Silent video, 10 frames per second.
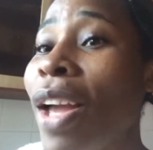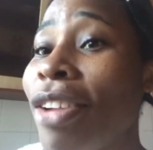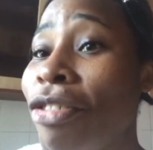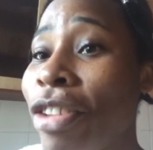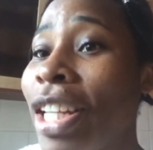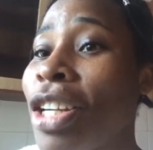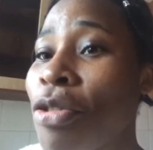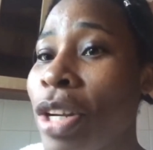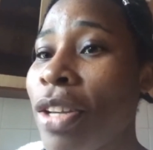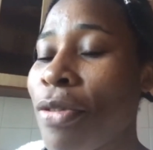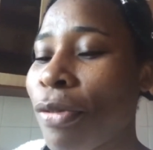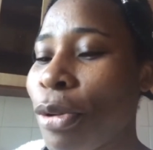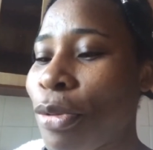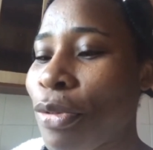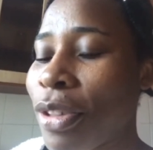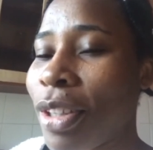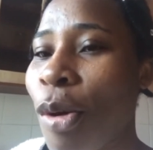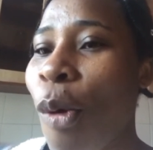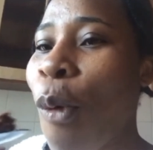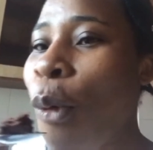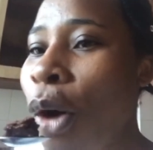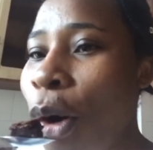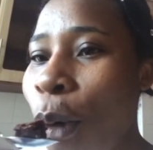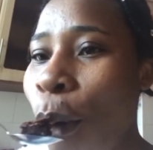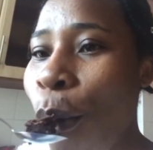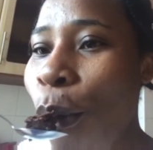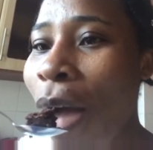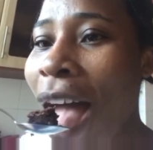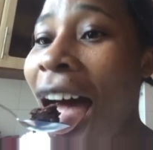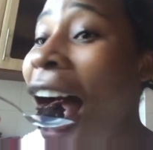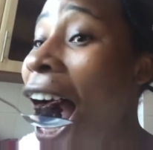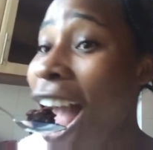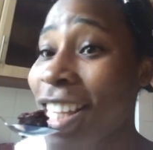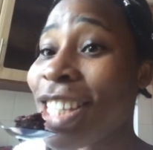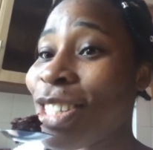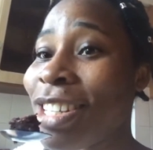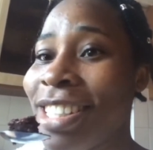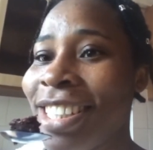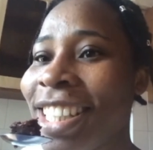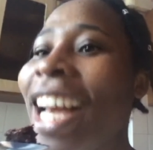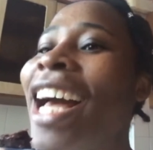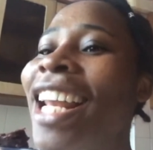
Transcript: Really, really fluffy. Whoa. It's good. I